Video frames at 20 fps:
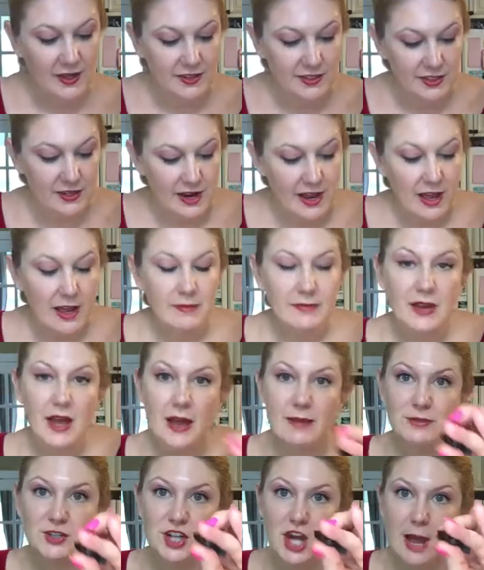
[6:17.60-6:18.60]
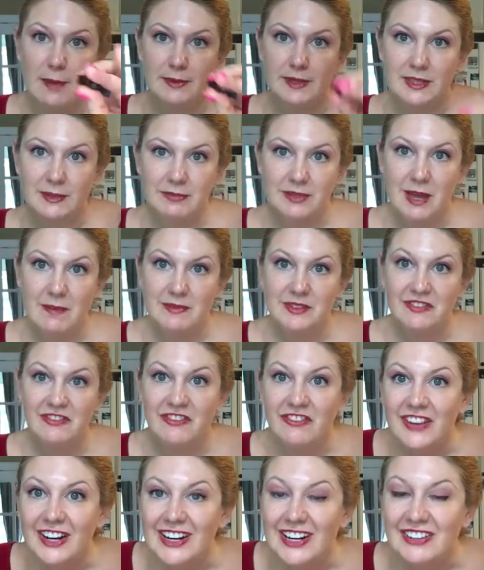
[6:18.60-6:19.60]
So now I'm, I'm chopping the plums
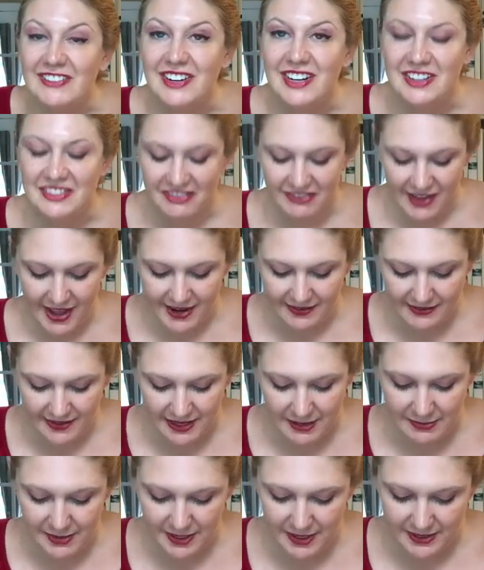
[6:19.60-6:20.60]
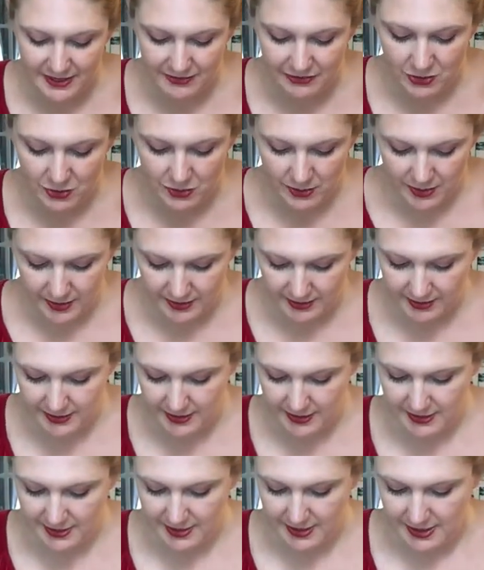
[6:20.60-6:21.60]
very, very finely because, of course,
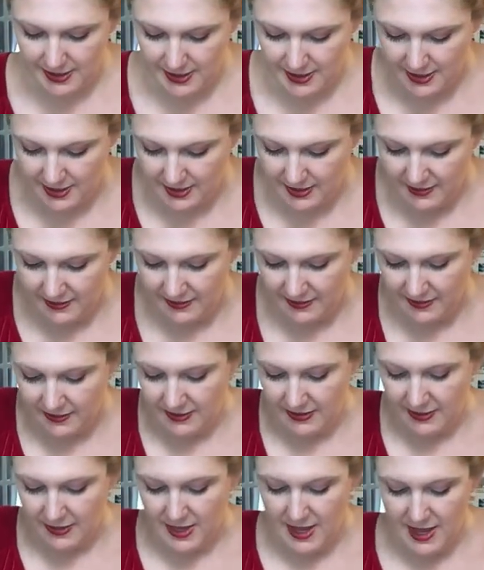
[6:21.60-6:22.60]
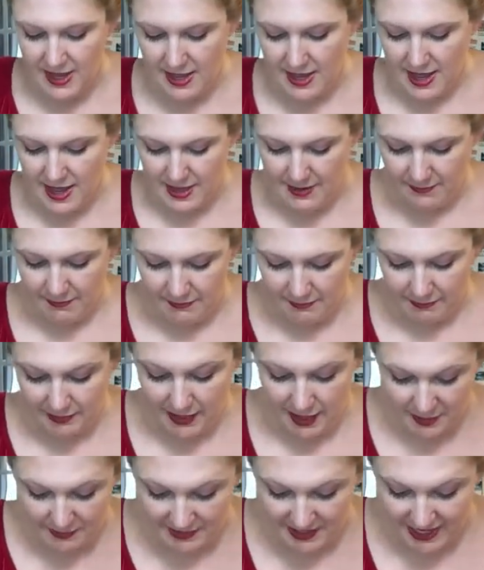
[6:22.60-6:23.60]
the um,
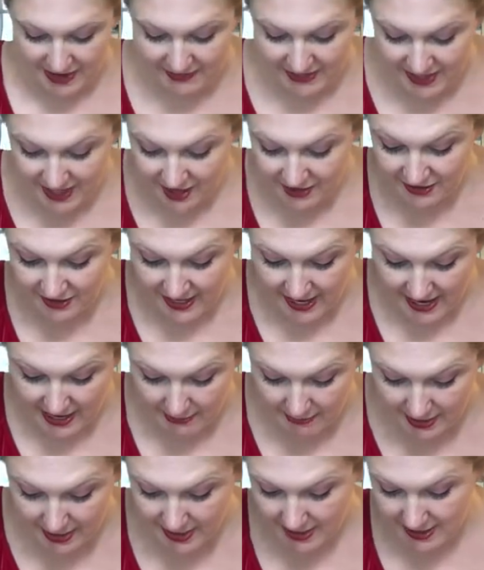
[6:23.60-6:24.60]
plums have another name.